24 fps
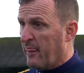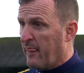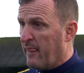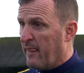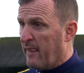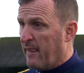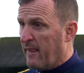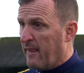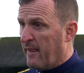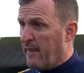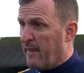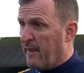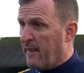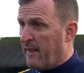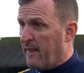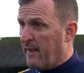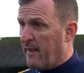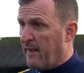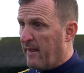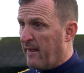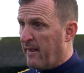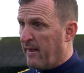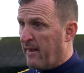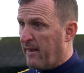In the end, I
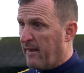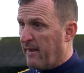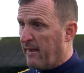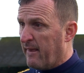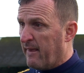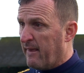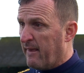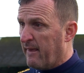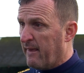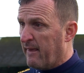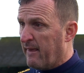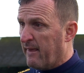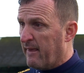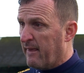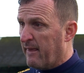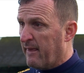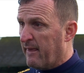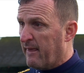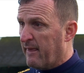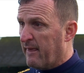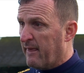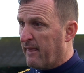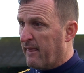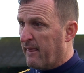guess it will stand to
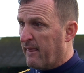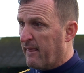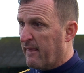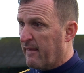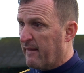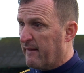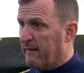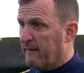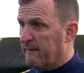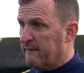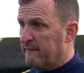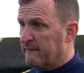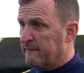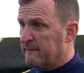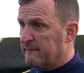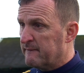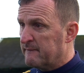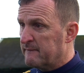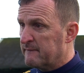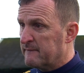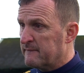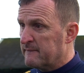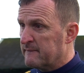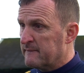them playing championship later
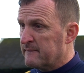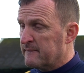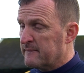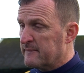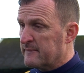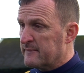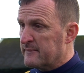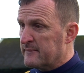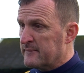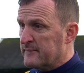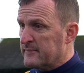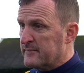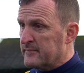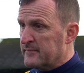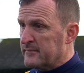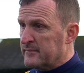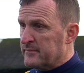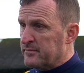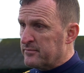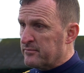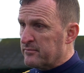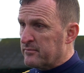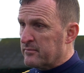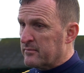on, having been in
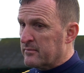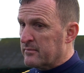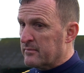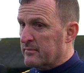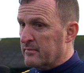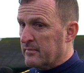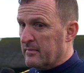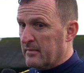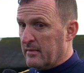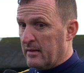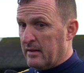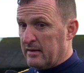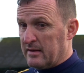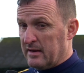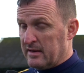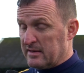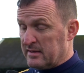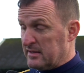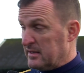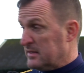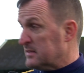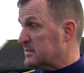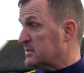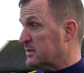Division One. I'd like
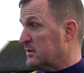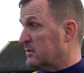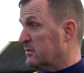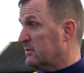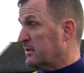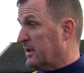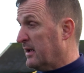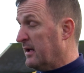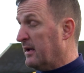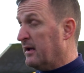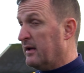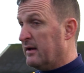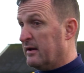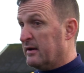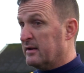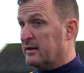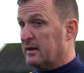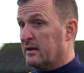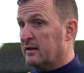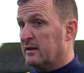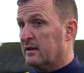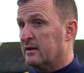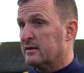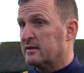to think so. Yeah,
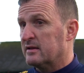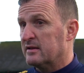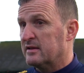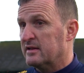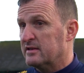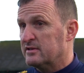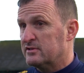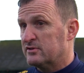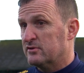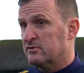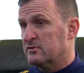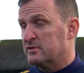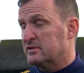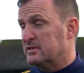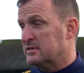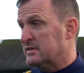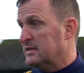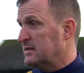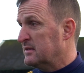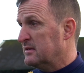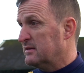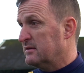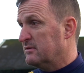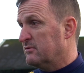I'd, I'd, like to think so. As I
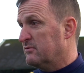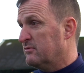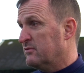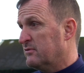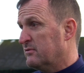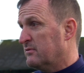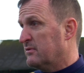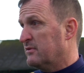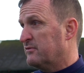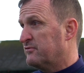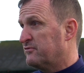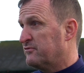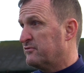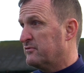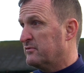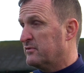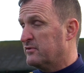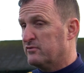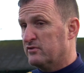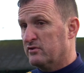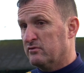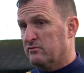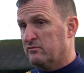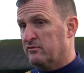said, we've
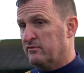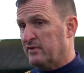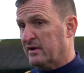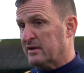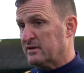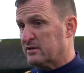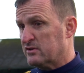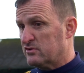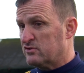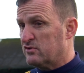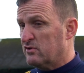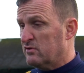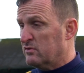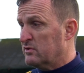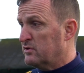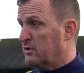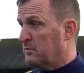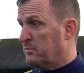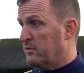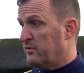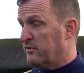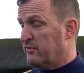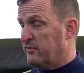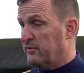we've we've had to throw a
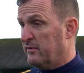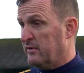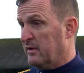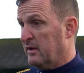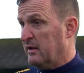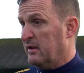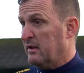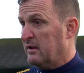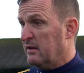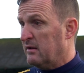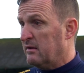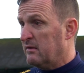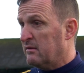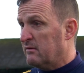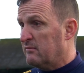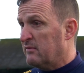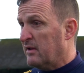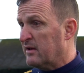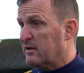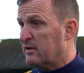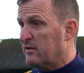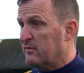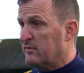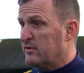number of uh,
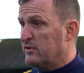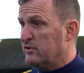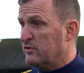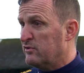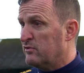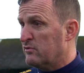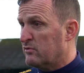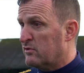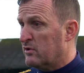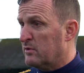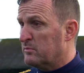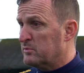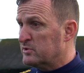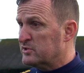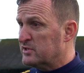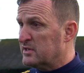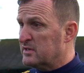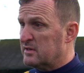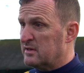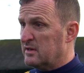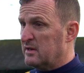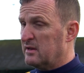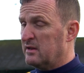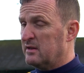relatively newcomers
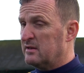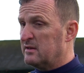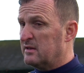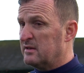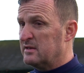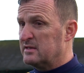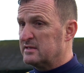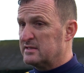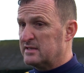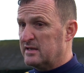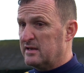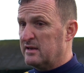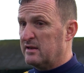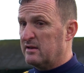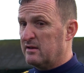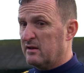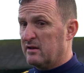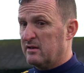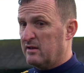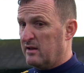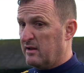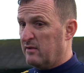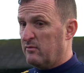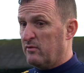into the into the scene,
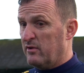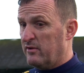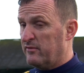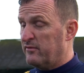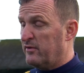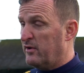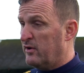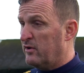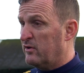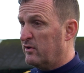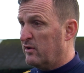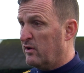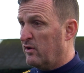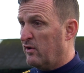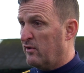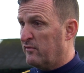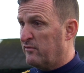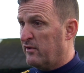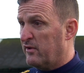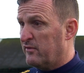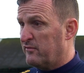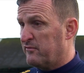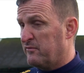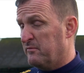and they will have learned an
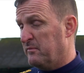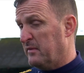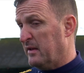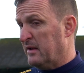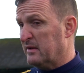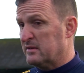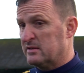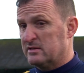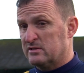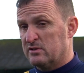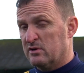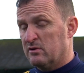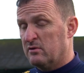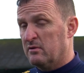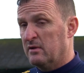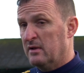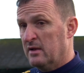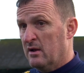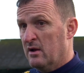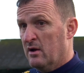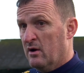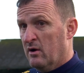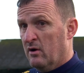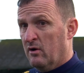awful lot from that. So,
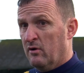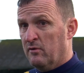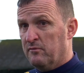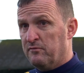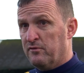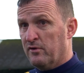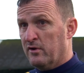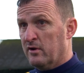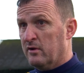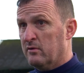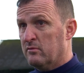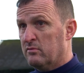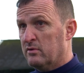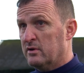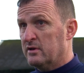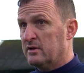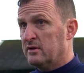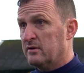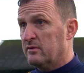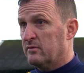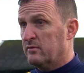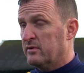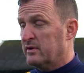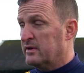hopefully,
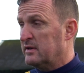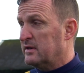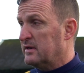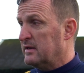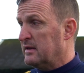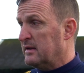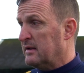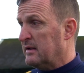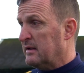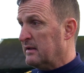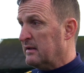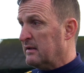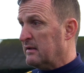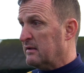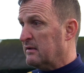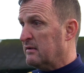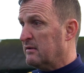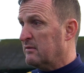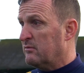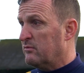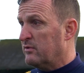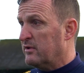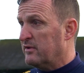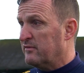when when
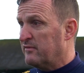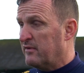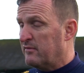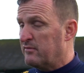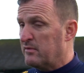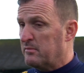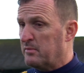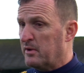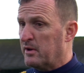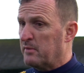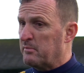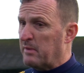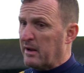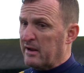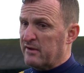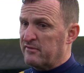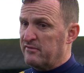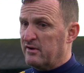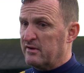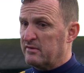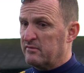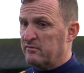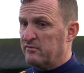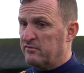uh, we have everybody back
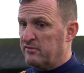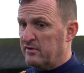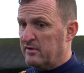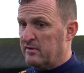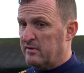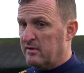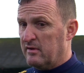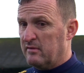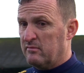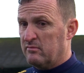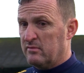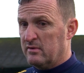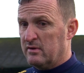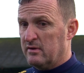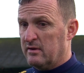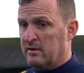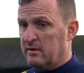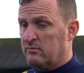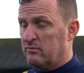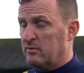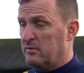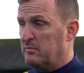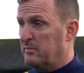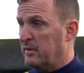fighting fit, it will
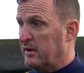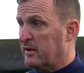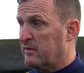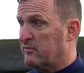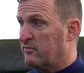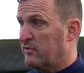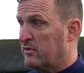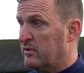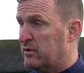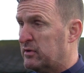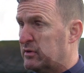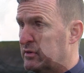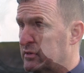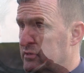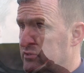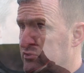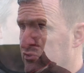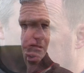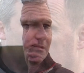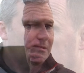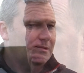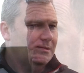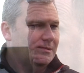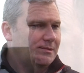it will make for a, a
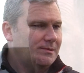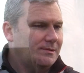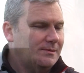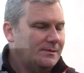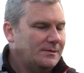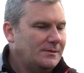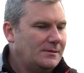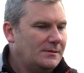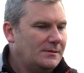stronger panel